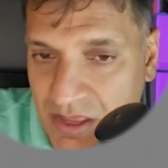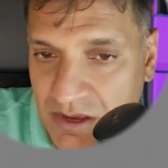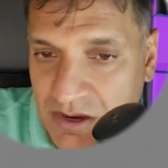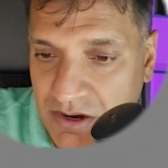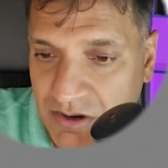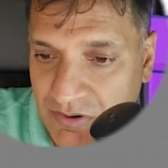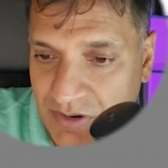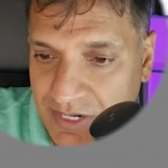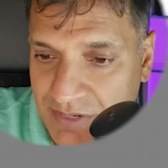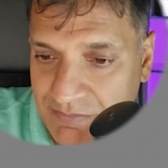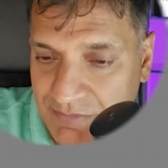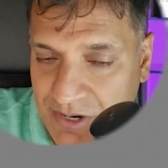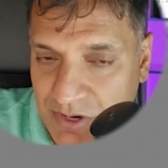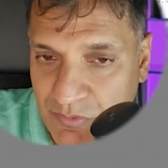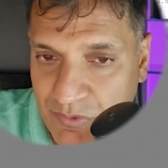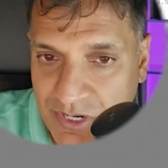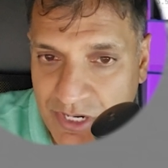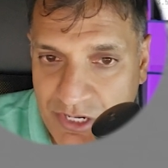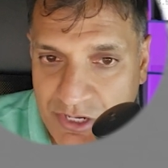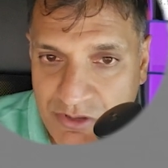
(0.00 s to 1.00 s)
All right, how are
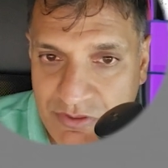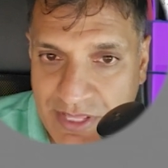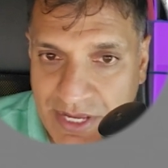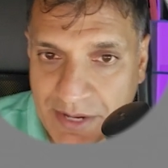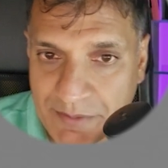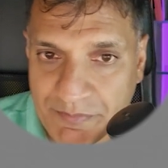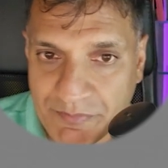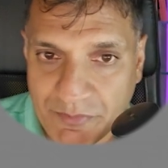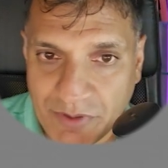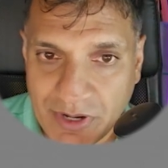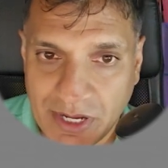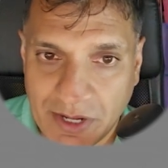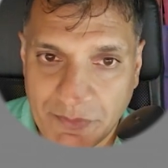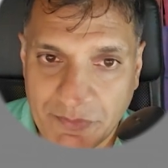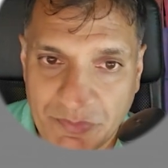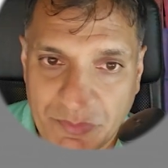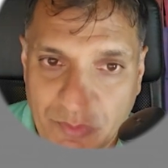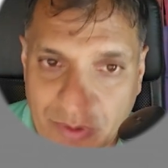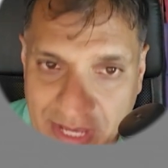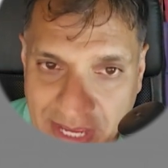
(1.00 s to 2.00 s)
we going to do that? Well,
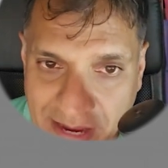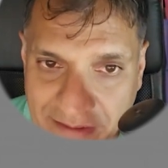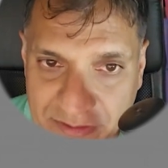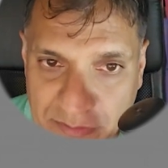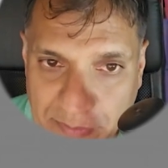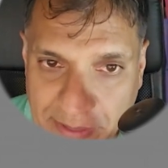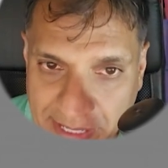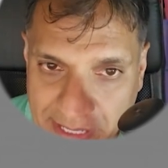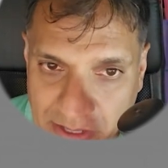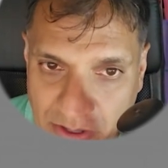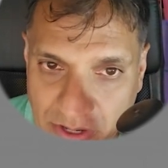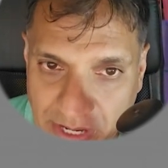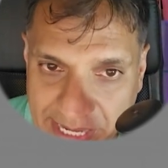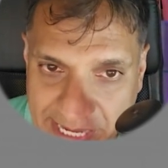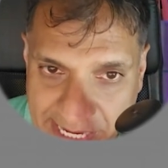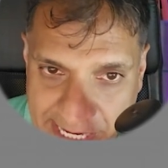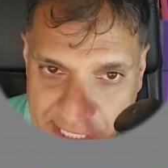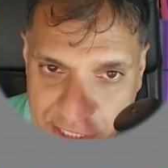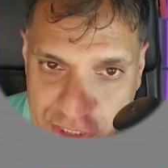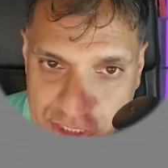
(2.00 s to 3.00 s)
we have to pick
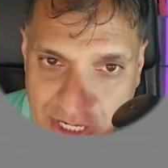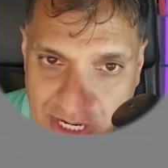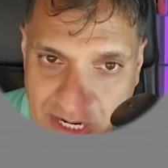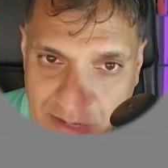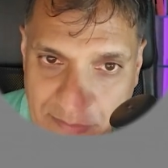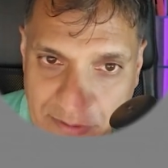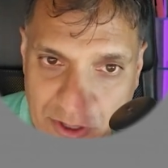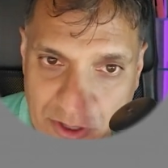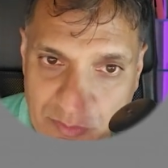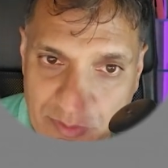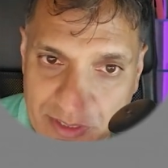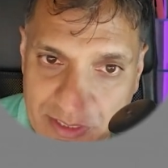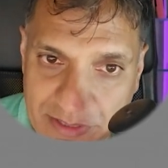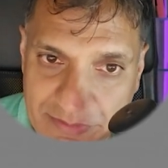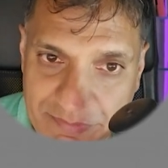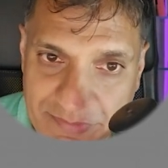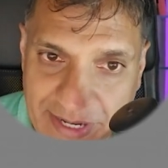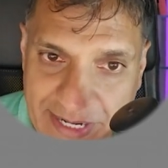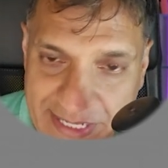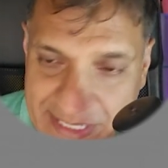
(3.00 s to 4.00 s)
each hyperbola,
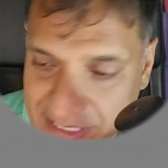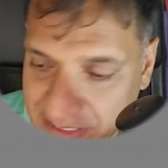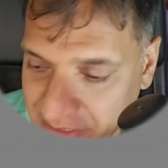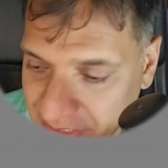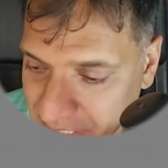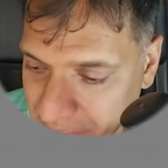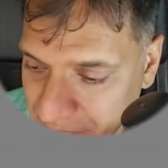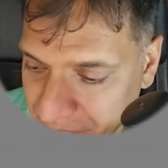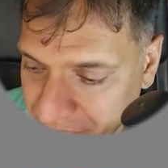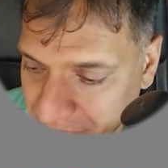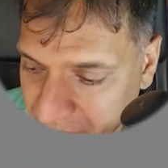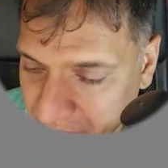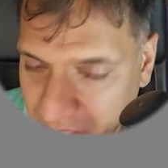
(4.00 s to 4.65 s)
ideally.